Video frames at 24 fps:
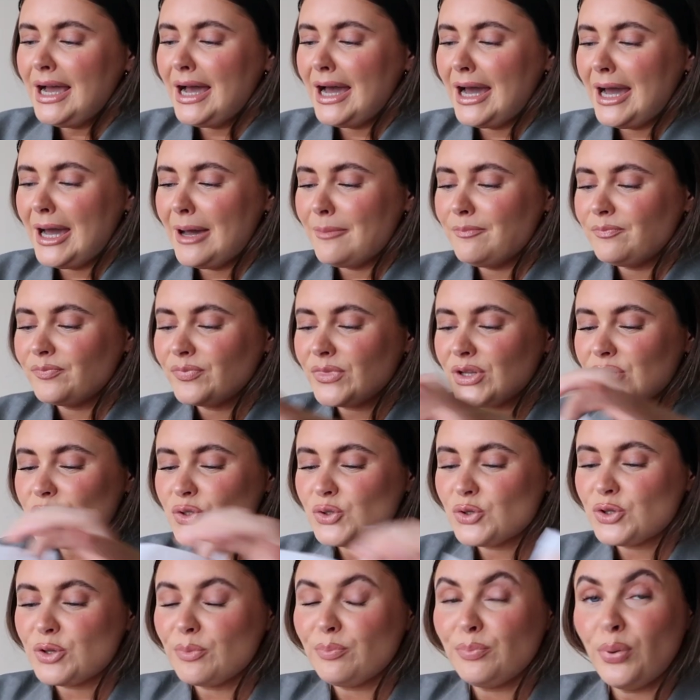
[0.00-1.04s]

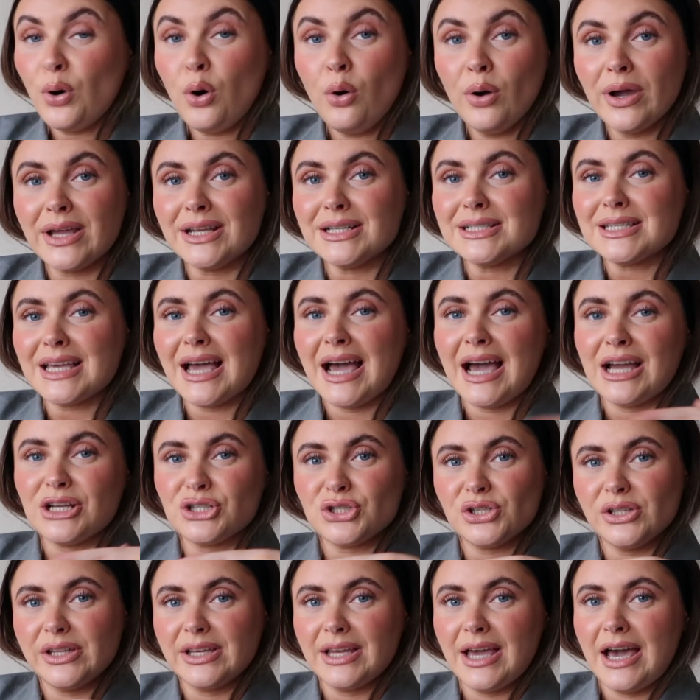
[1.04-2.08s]
So the point
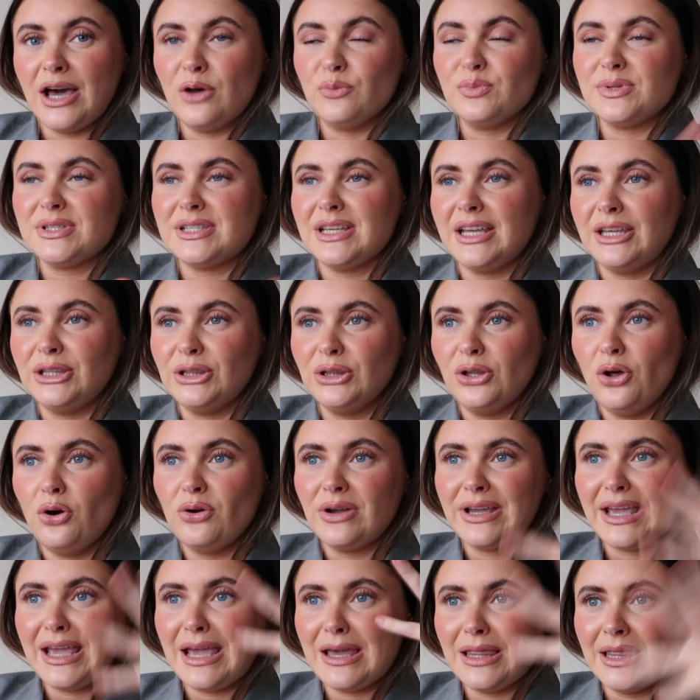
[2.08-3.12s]
actually helps to
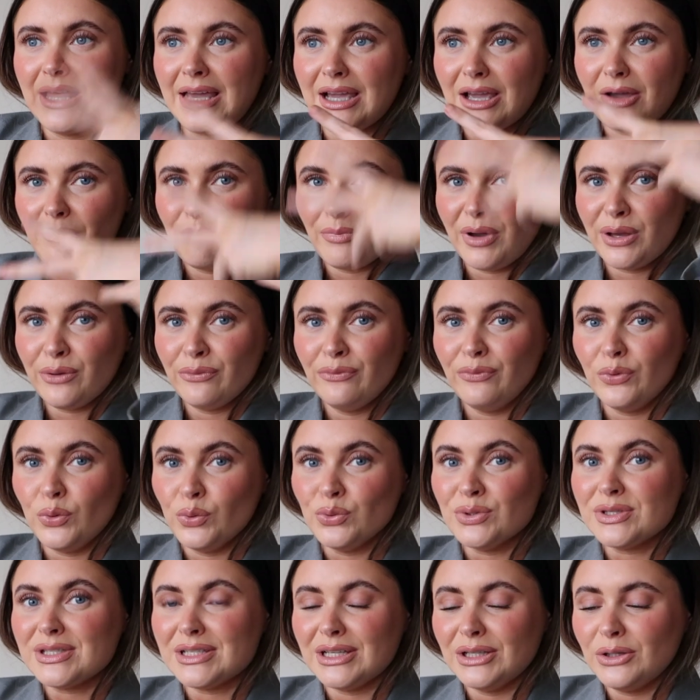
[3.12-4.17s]
elongate like my
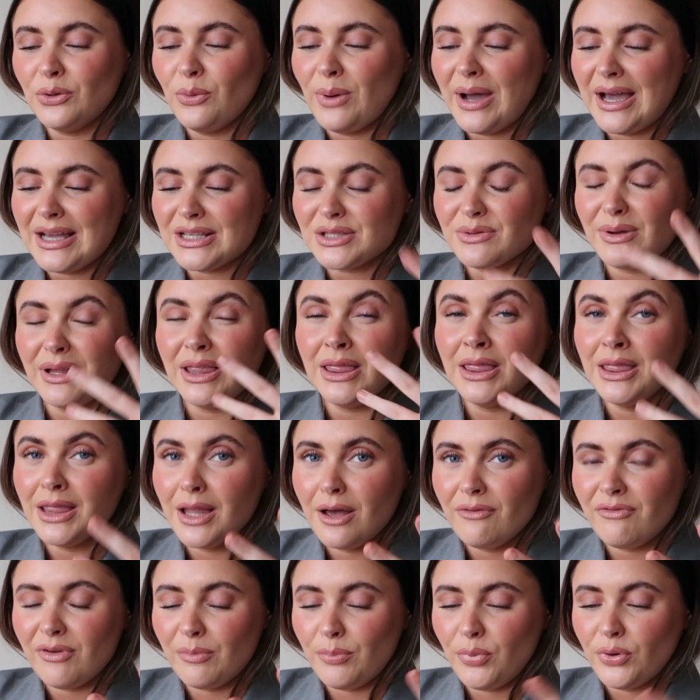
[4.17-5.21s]
full silhouette. So I
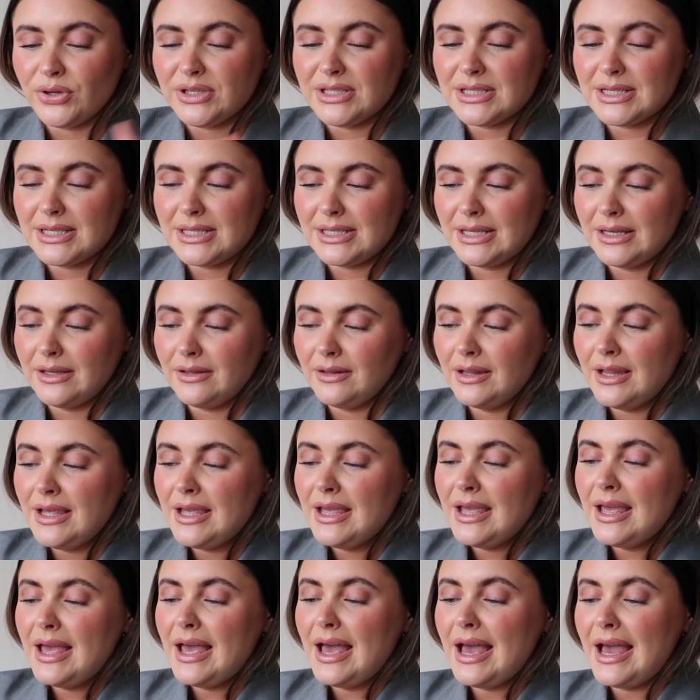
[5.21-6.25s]
love a pointed heel.
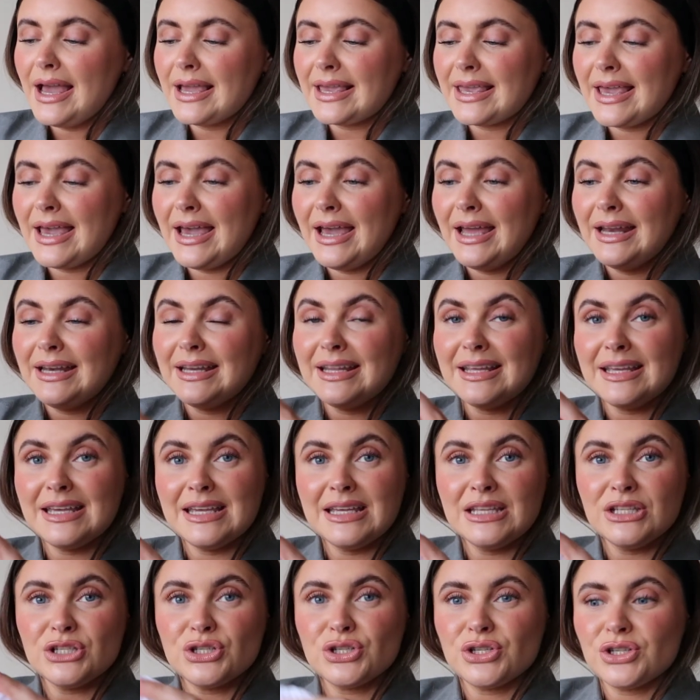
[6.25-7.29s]
Again,
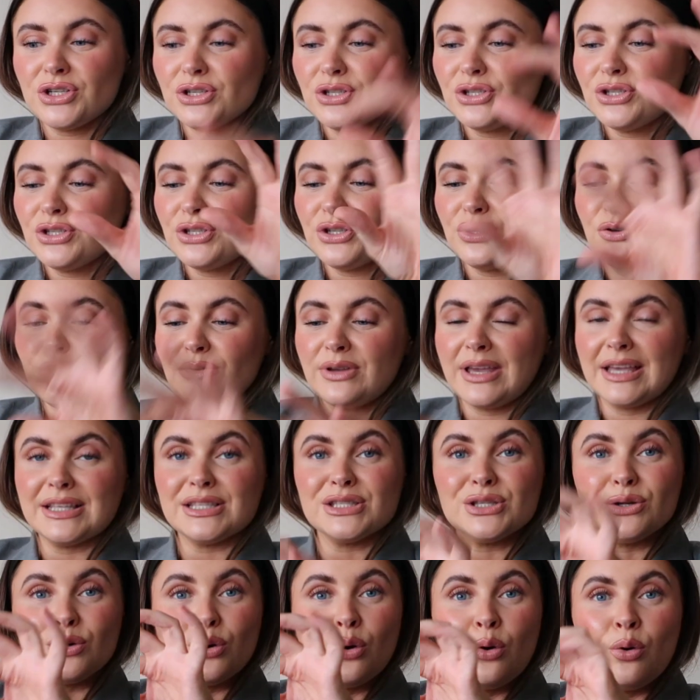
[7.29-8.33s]
each shoe
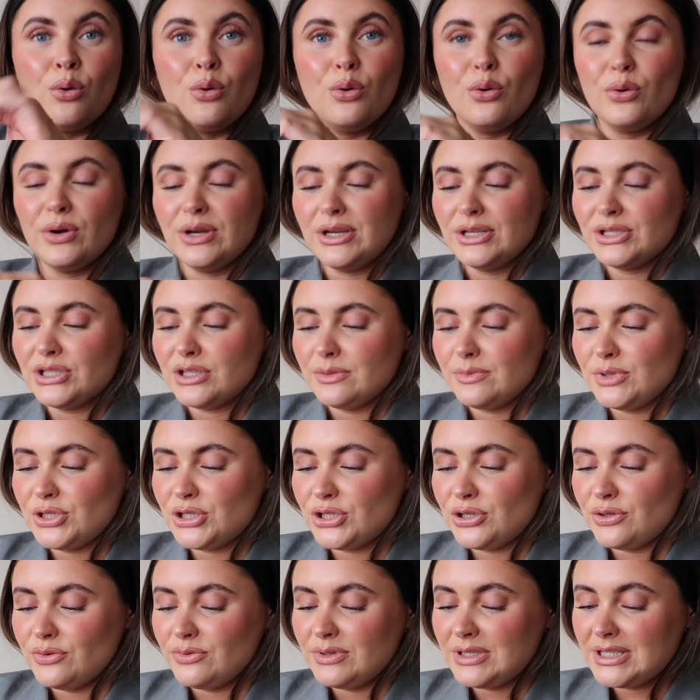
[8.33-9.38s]
gets their own Jimmy
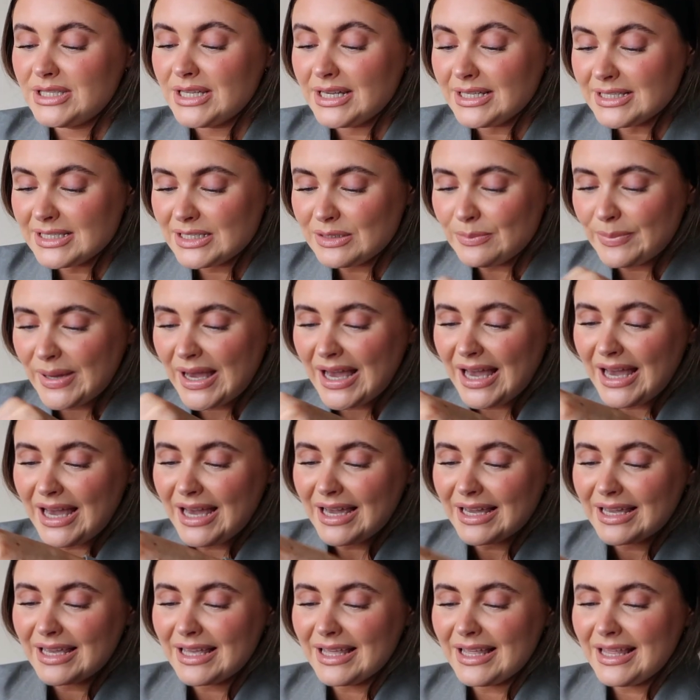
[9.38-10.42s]
Choo dust
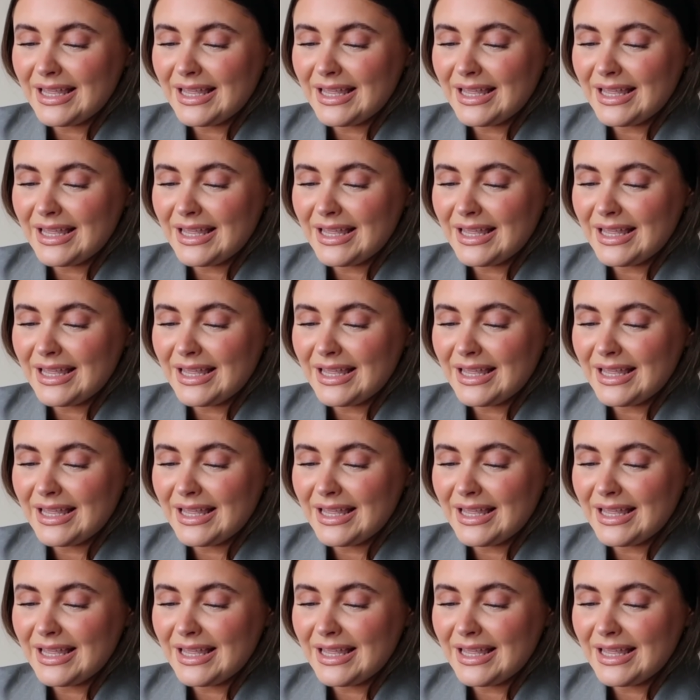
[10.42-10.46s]
bag.